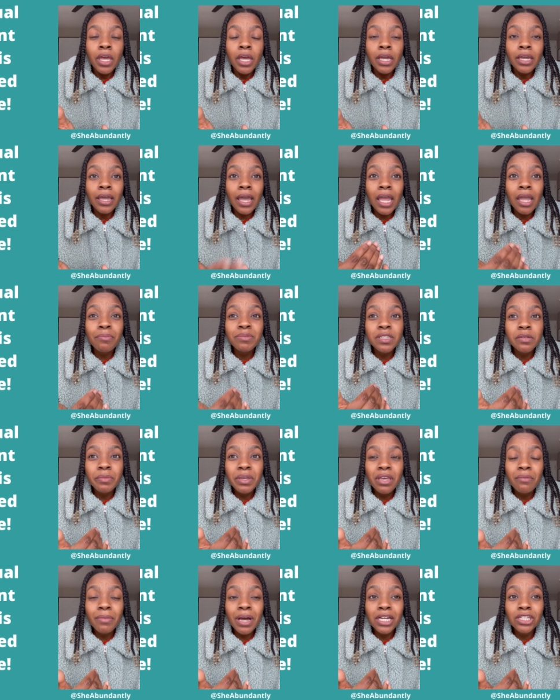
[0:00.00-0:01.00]
came to
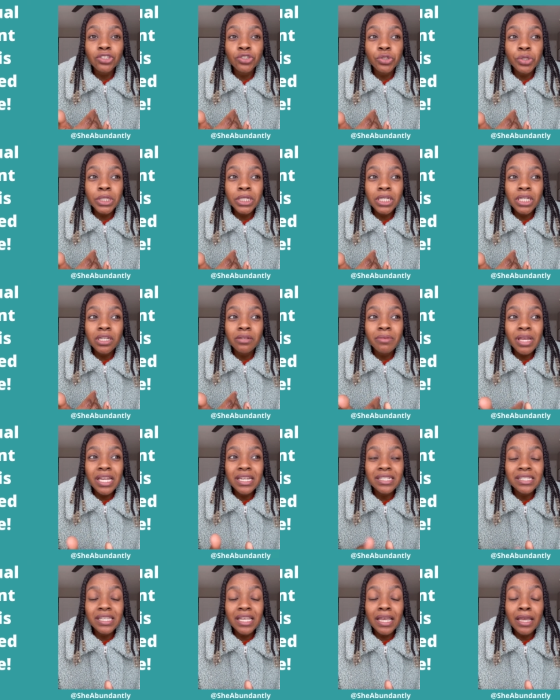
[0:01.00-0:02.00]
me in my dream
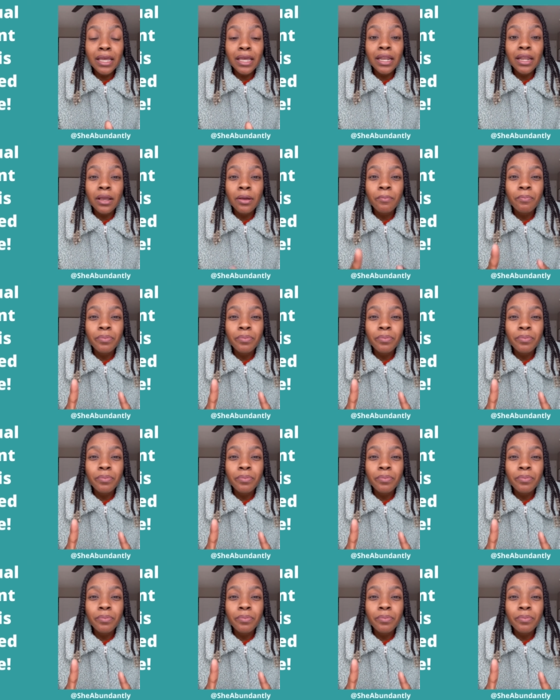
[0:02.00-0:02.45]
and said,